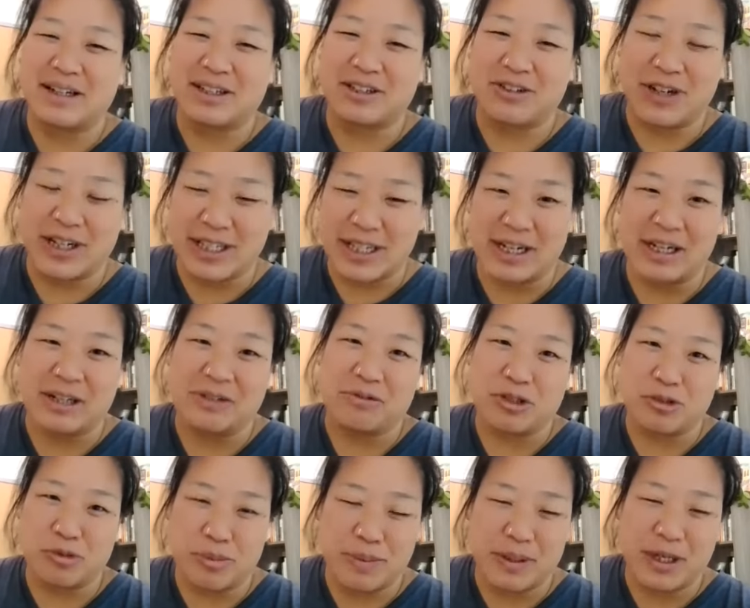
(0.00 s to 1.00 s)
direct air,
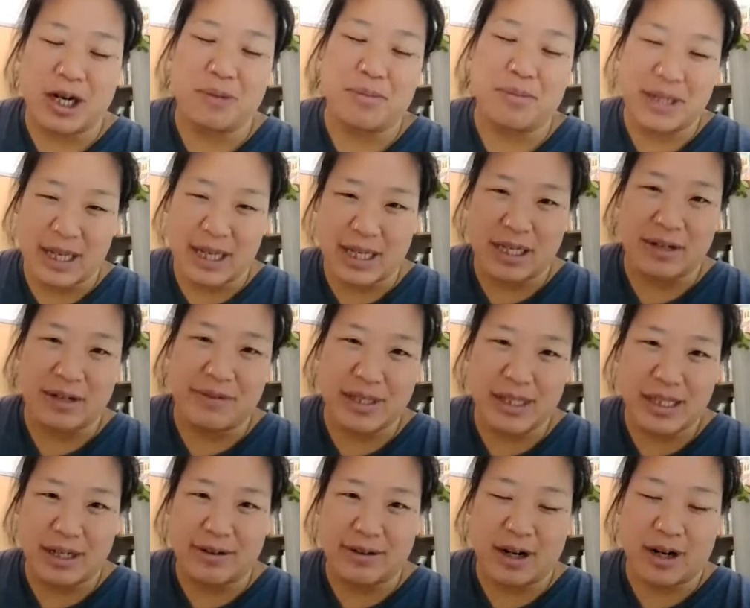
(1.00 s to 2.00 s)
which would be carbon negative
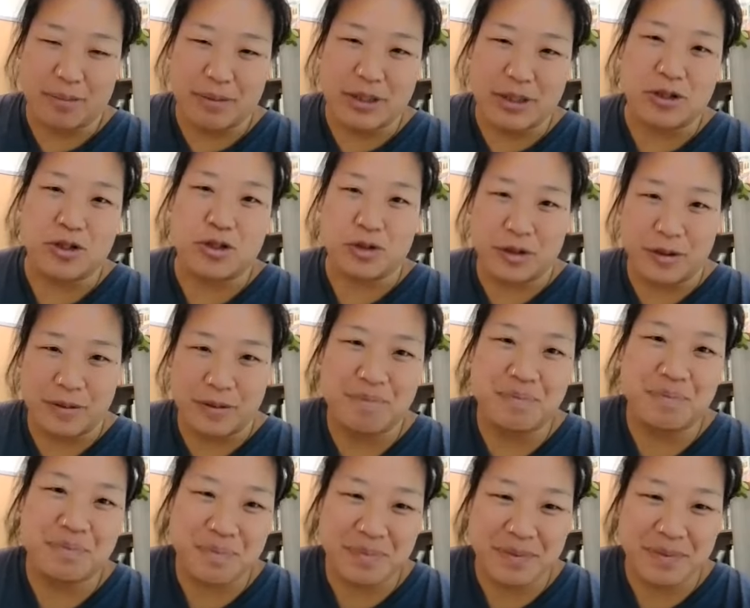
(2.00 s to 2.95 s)
instead of carbon neutral.